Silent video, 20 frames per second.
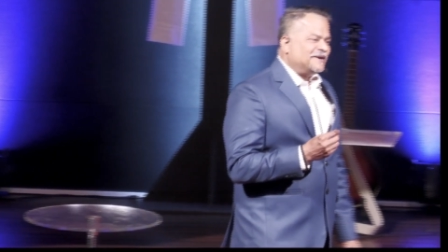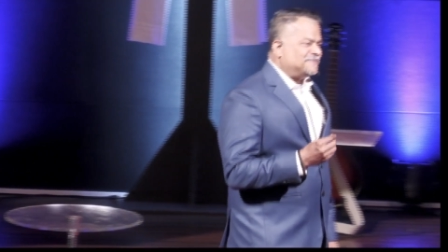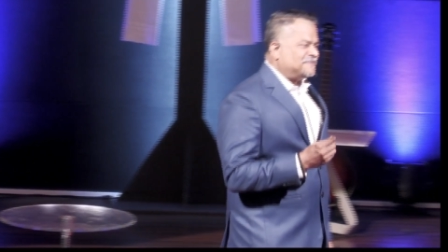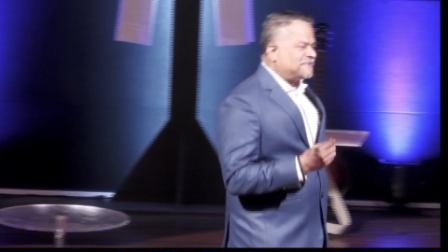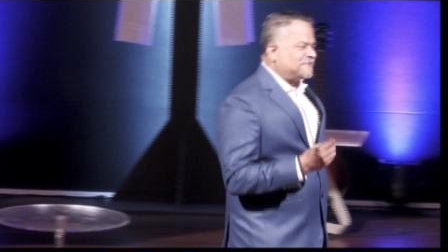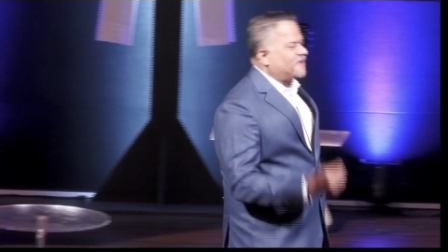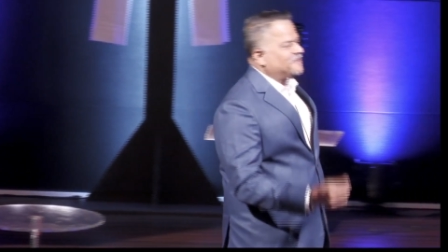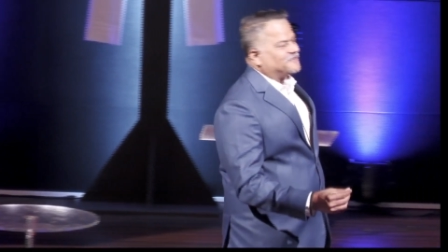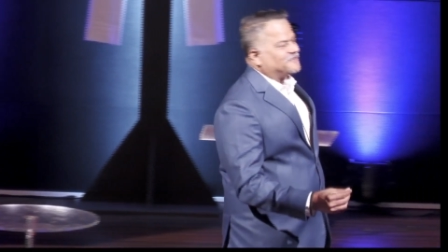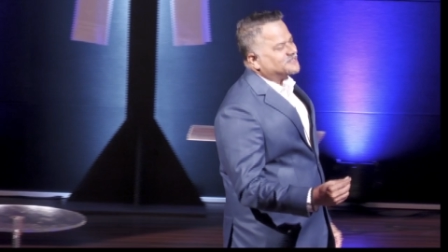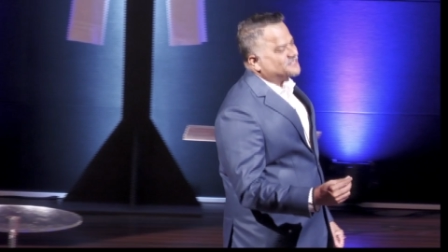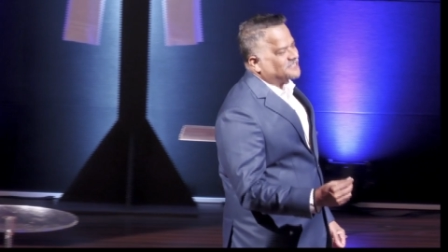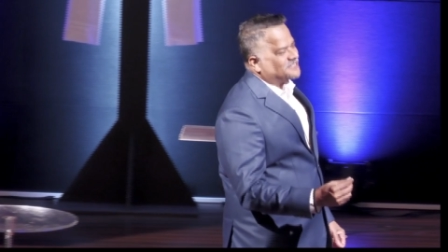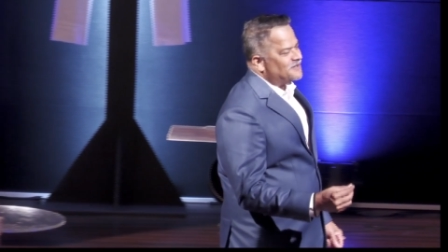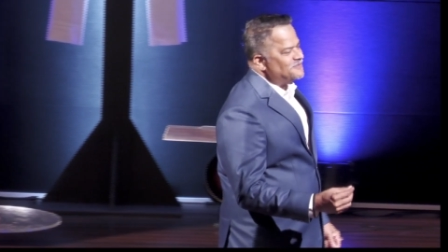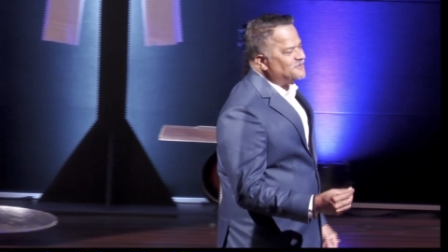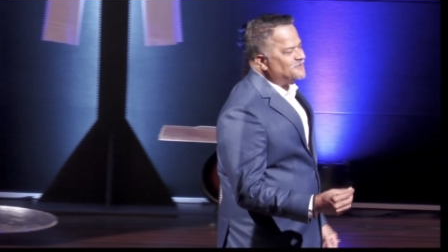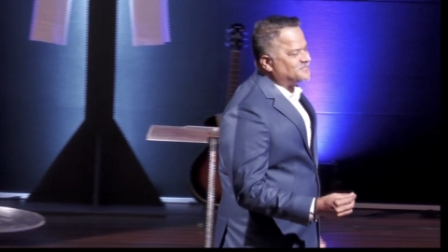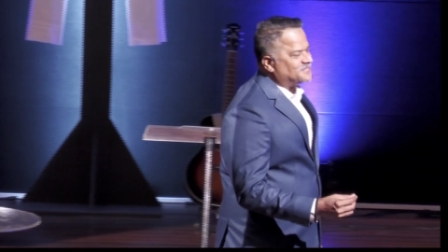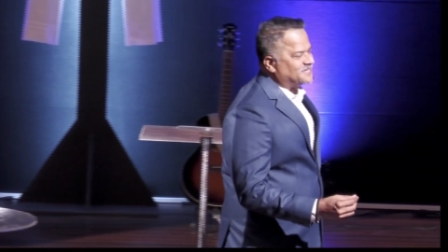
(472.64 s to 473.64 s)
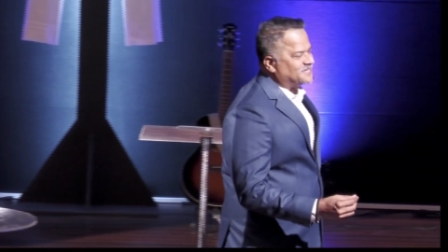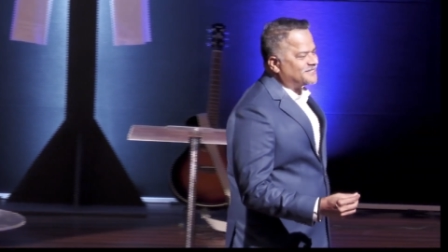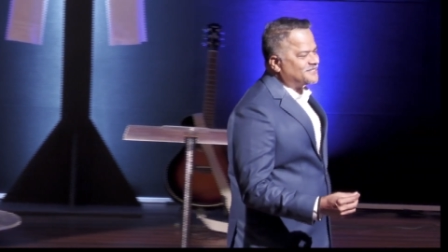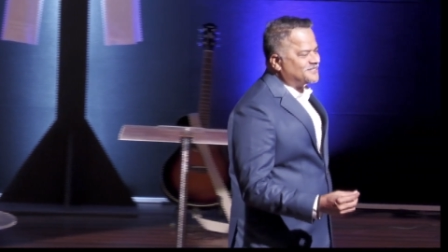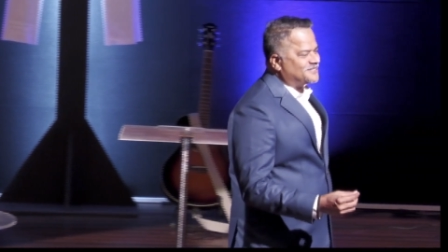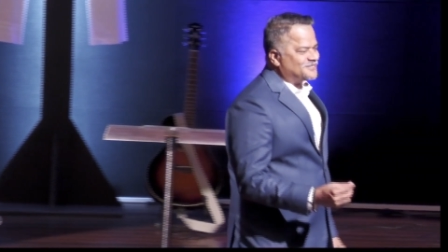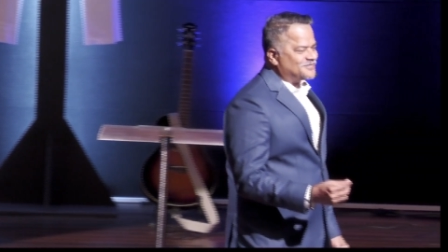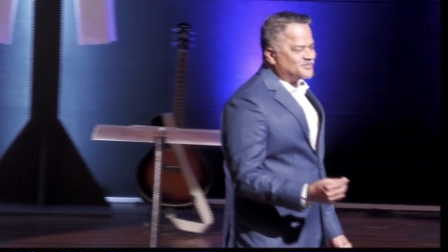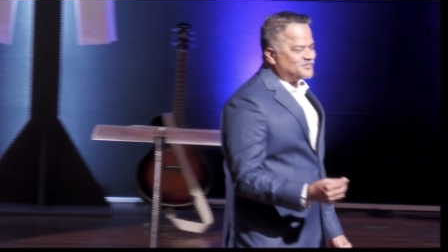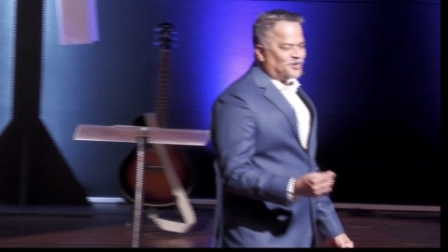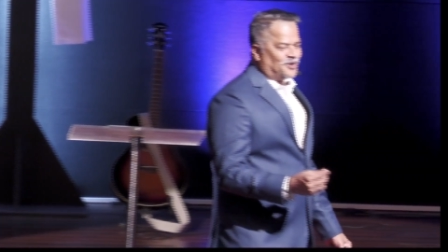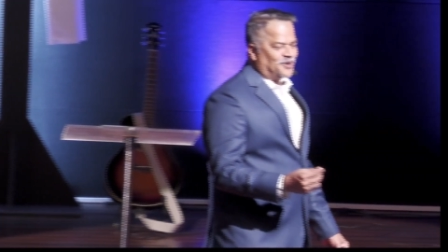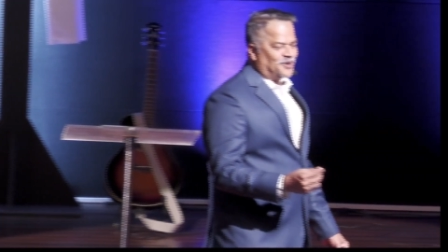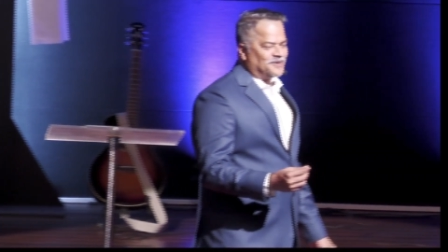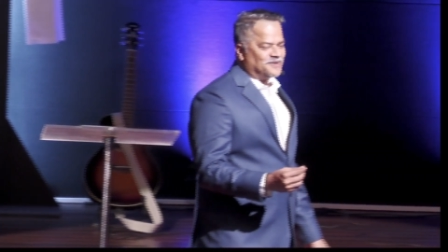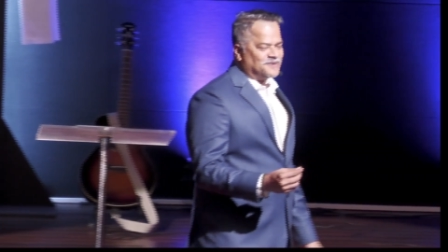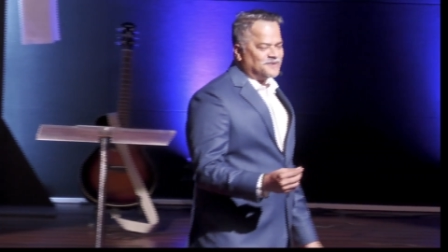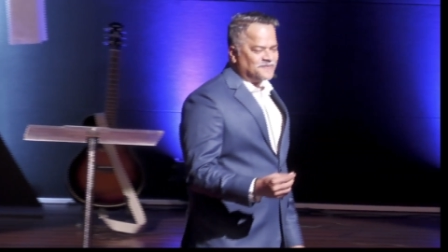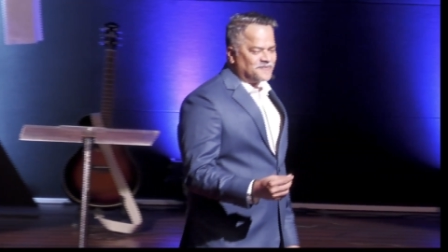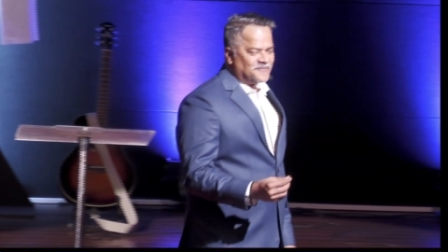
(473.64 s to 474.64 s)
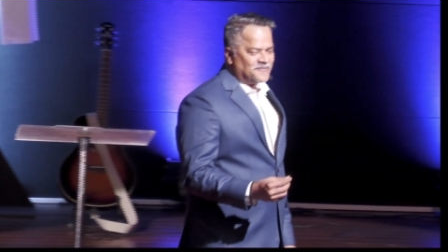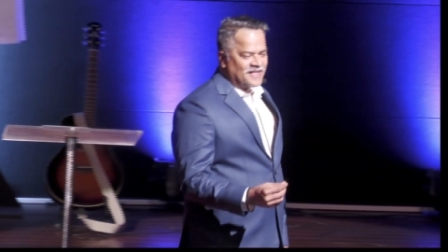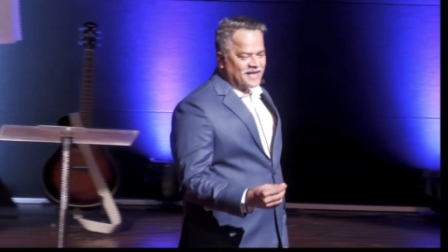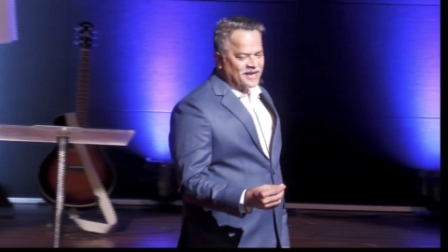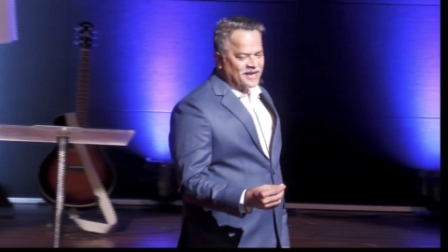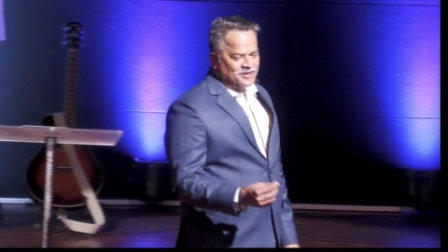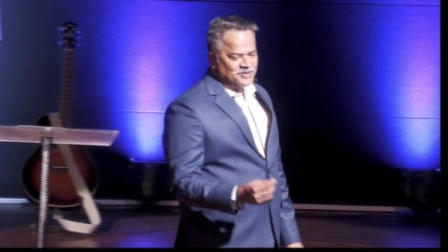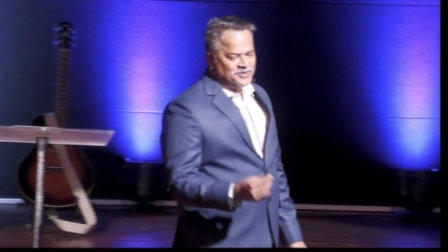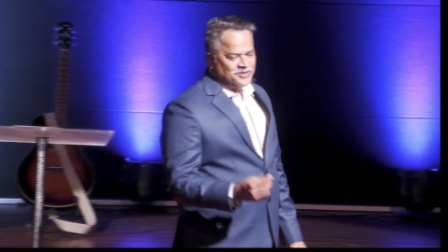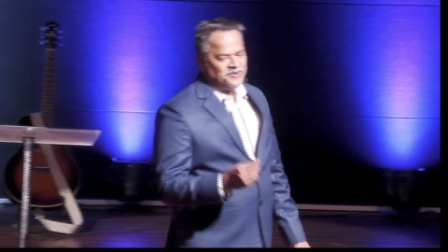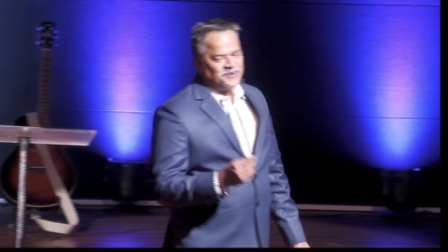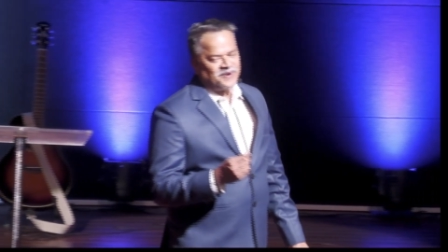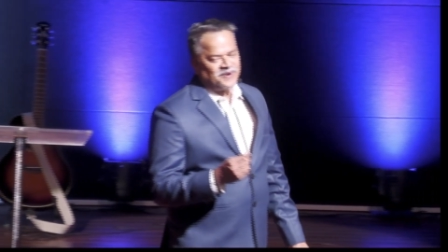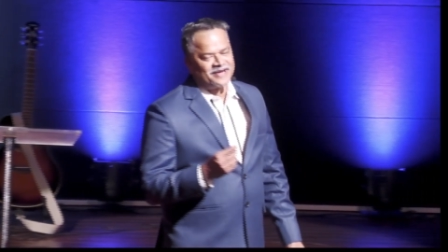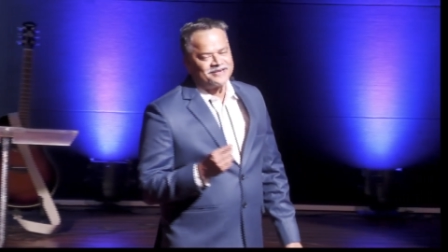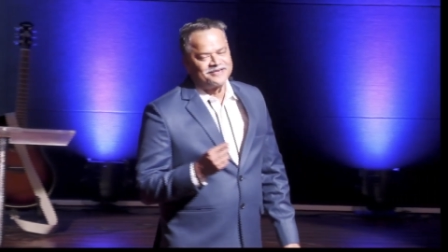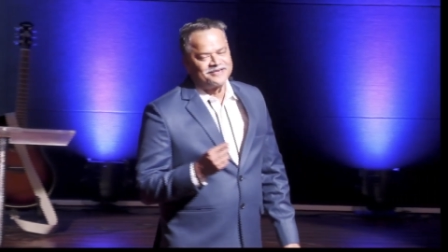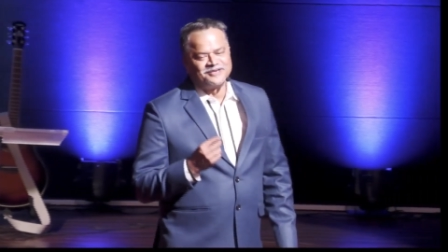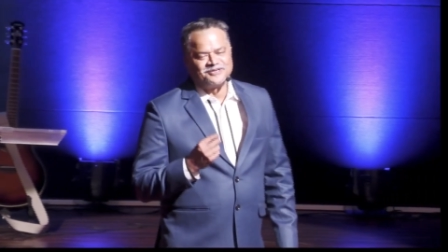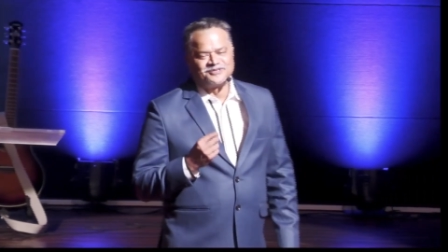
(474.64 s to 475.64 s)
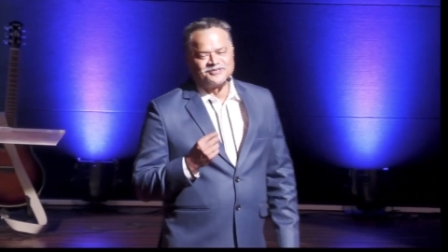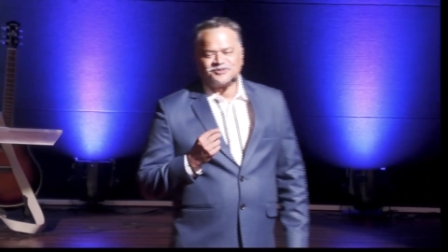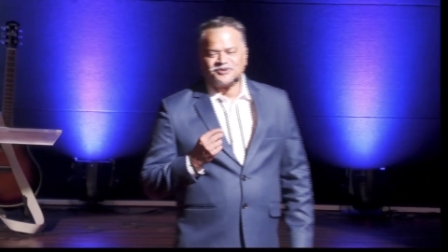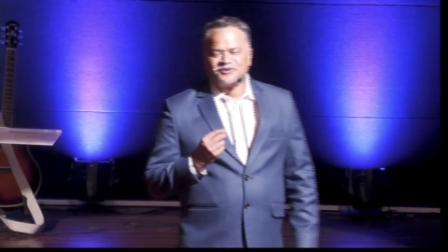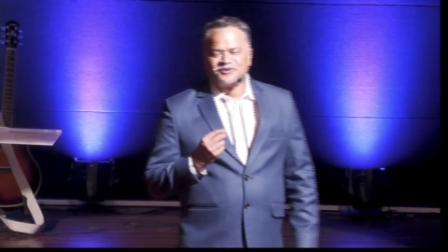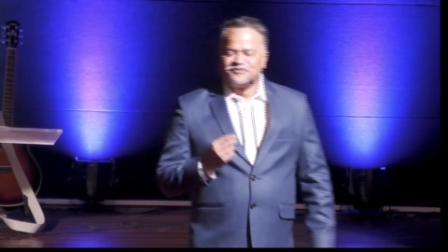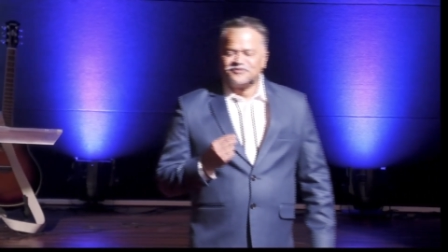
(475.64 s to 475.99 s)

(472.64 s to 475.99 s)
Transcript: Prophet Samuel said, Saul, you acted so